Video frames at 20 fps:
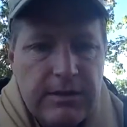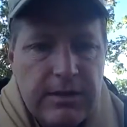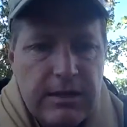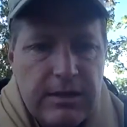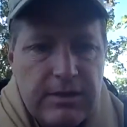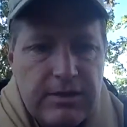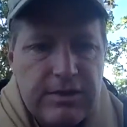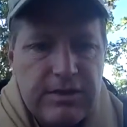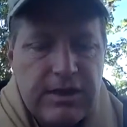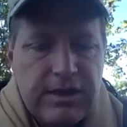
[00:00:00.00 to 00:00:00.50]

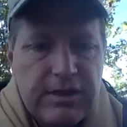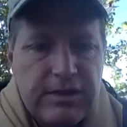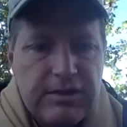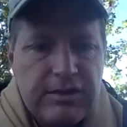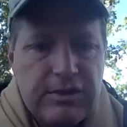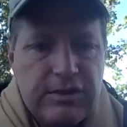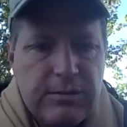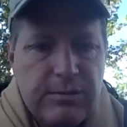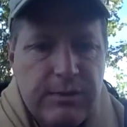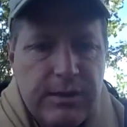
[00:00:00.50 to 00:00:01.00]
6
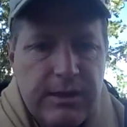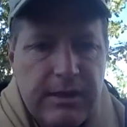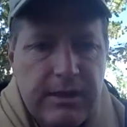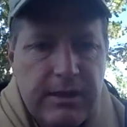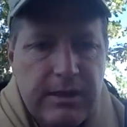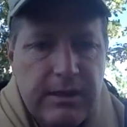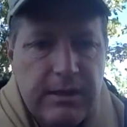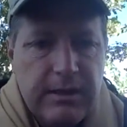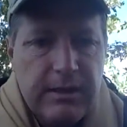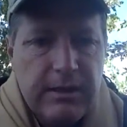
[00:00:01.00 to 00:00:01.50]
should
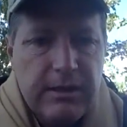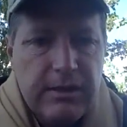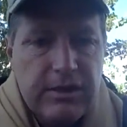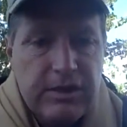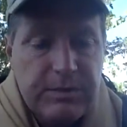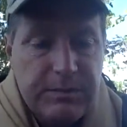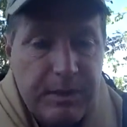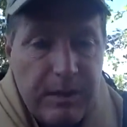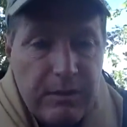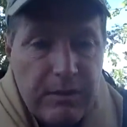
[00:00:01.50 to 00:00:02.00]
be
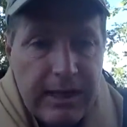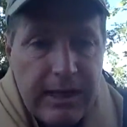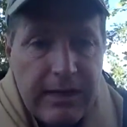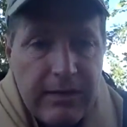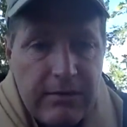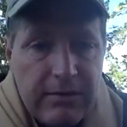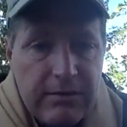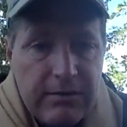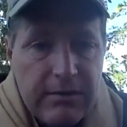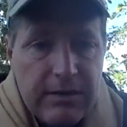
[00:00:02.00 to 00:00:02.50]
spelled
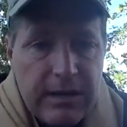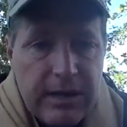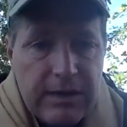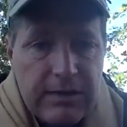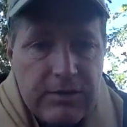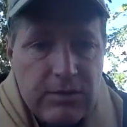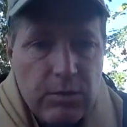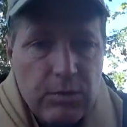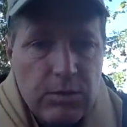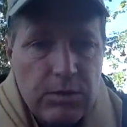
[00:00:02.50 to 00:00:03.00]
out as
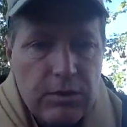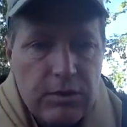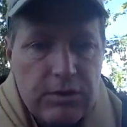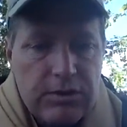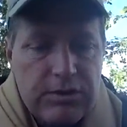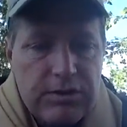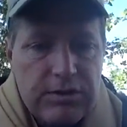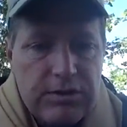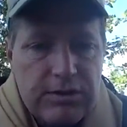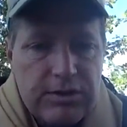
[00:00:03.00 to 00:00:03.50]
a word
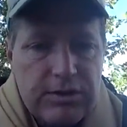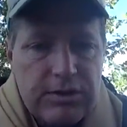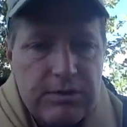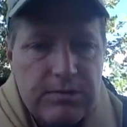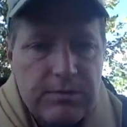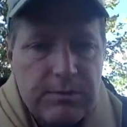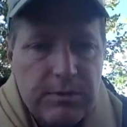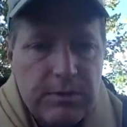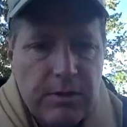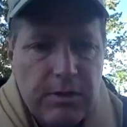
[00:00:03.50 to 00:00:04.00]
since it's
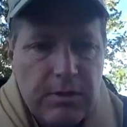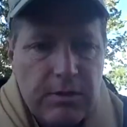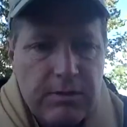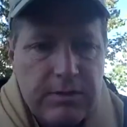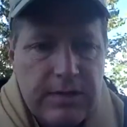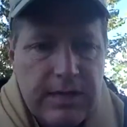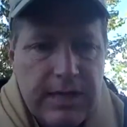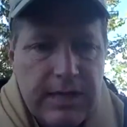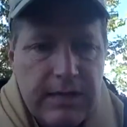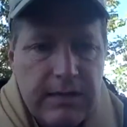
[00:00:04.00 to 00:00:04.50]
below
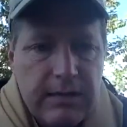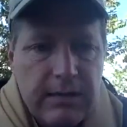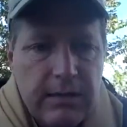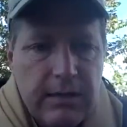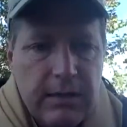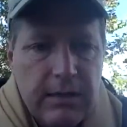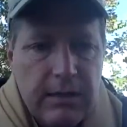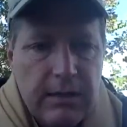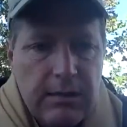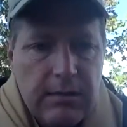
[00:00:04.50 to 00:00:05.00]
10,
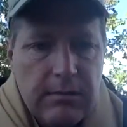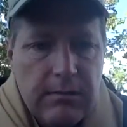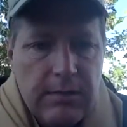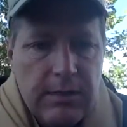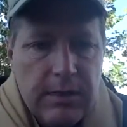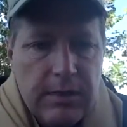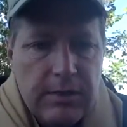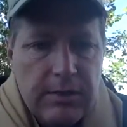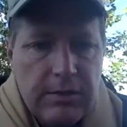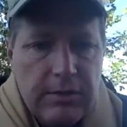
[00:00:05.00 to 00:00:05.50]

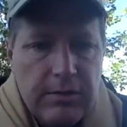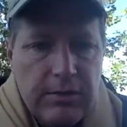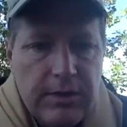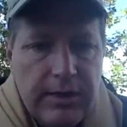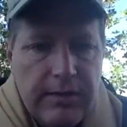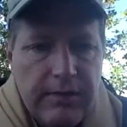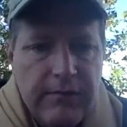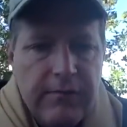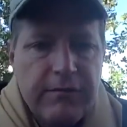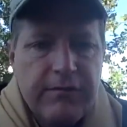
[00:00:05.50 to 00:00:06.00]
but you
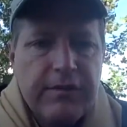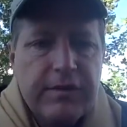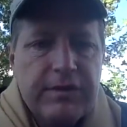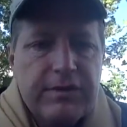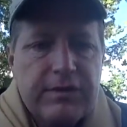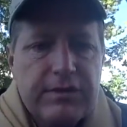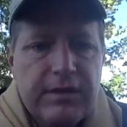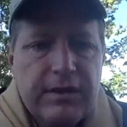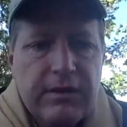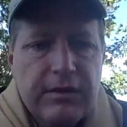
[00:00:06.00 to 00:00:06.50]
have the
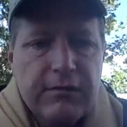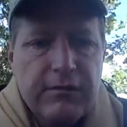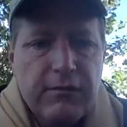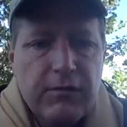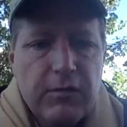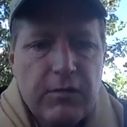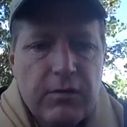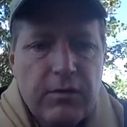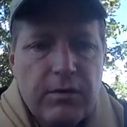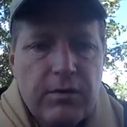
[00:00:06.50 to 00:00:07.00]
fix there
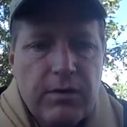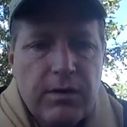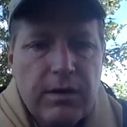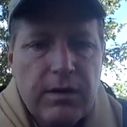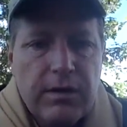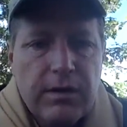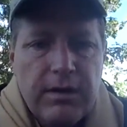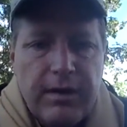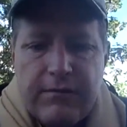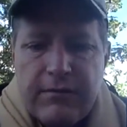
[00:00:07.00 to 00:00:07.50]
for
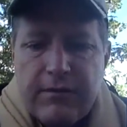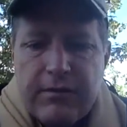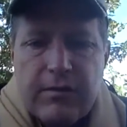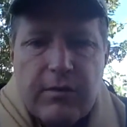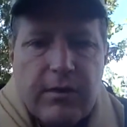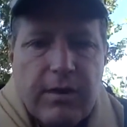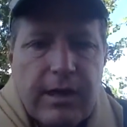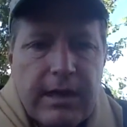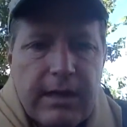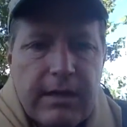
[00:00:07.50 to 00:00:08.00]
11th
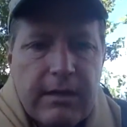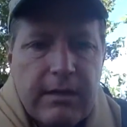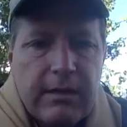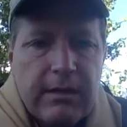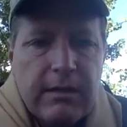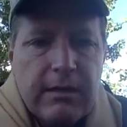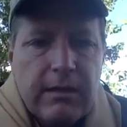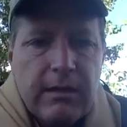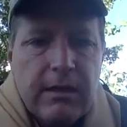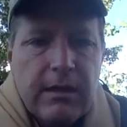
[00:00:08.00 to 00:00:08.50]
grade,
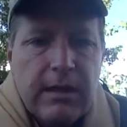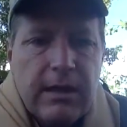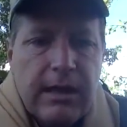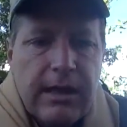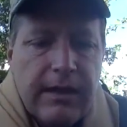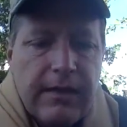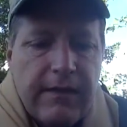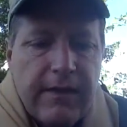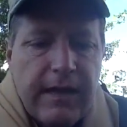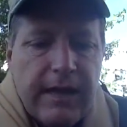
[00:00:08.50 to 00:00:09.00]

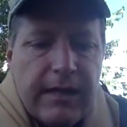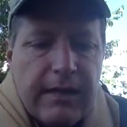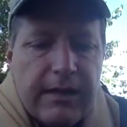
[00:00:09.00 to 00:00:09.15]
and that